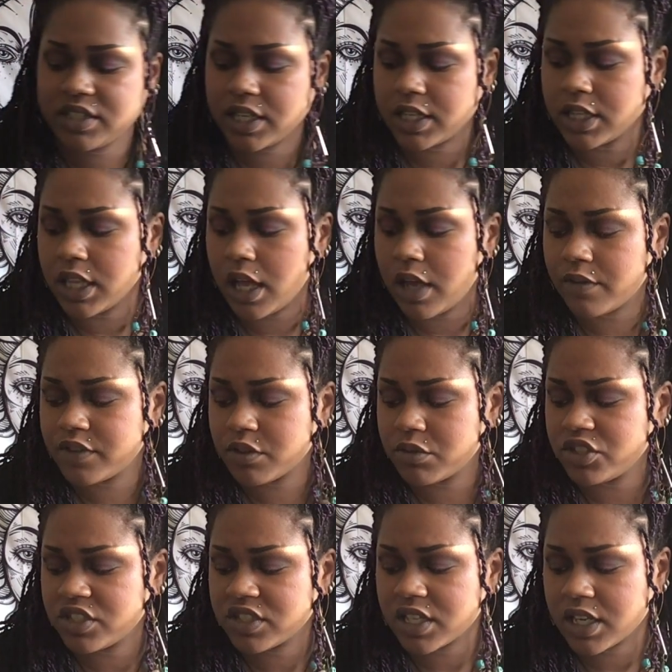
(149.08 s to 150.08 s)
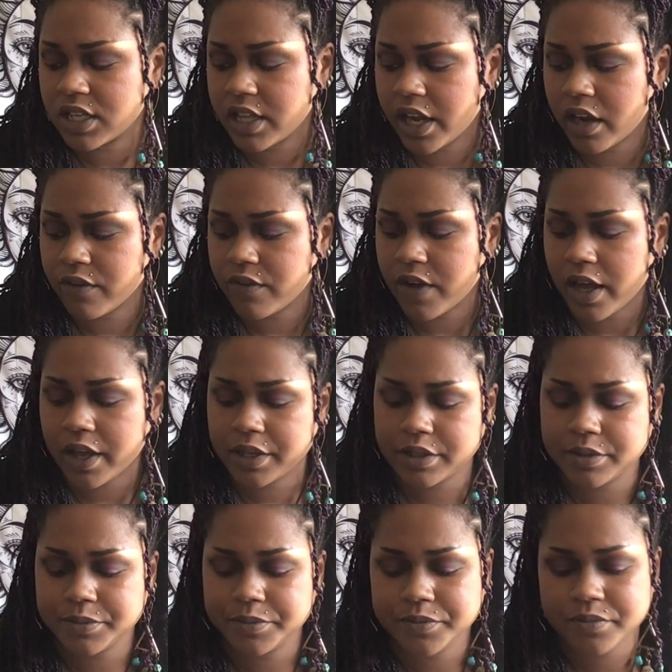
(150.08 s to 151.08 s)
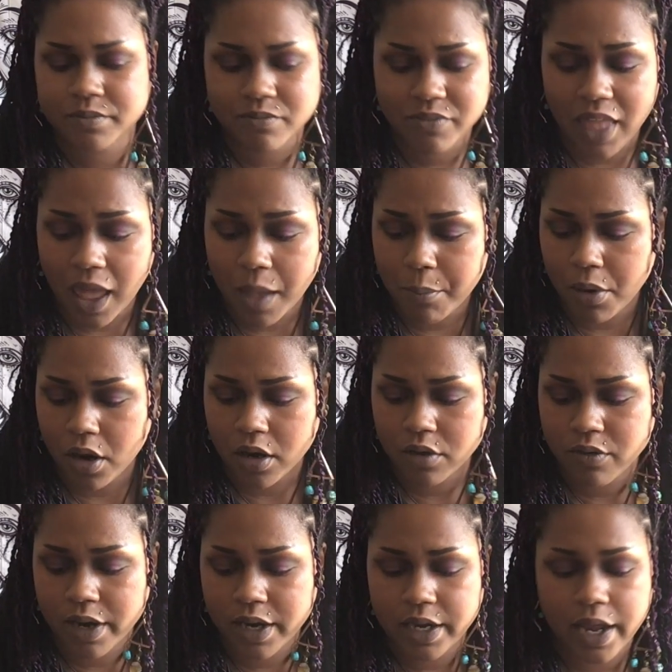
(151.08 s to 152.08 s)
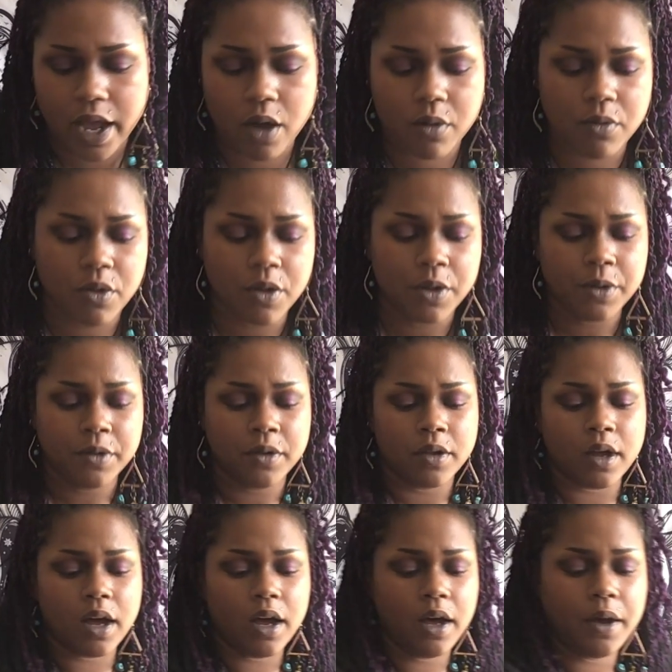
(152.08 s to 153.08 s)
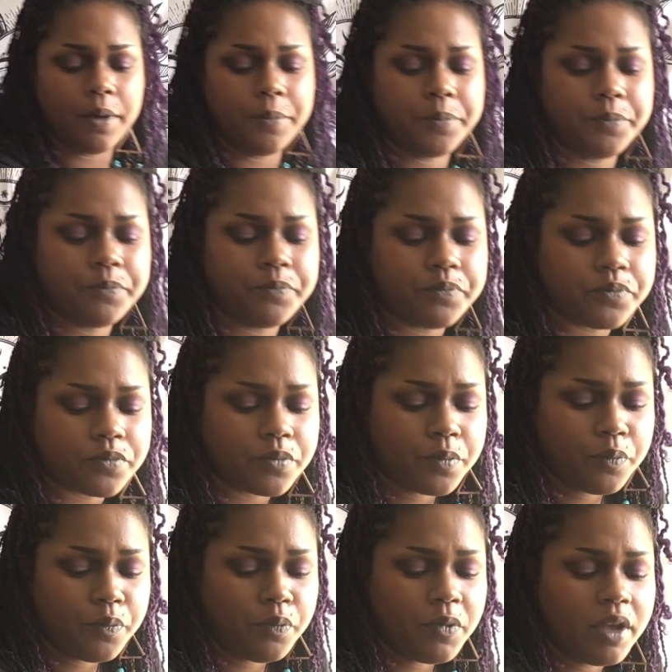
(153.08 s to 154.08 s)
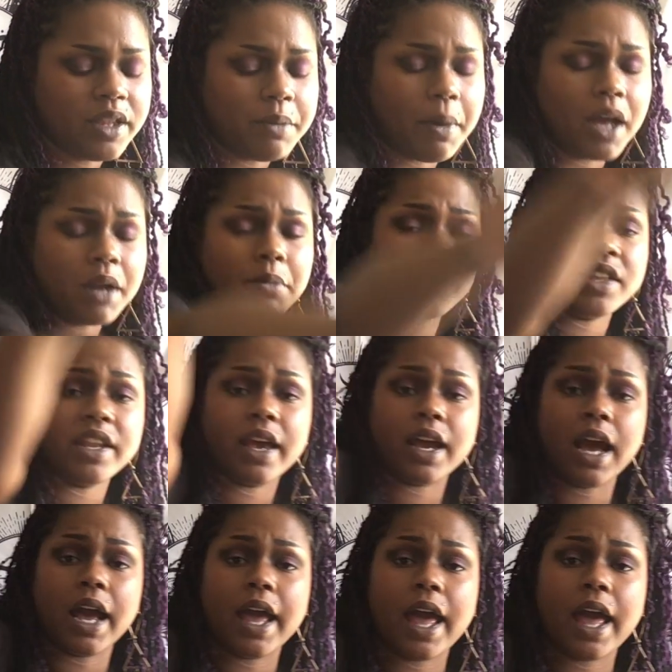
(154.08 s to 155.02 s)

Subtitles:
in love. So we're just going to clarify that part right now. At the bottom of the deck, I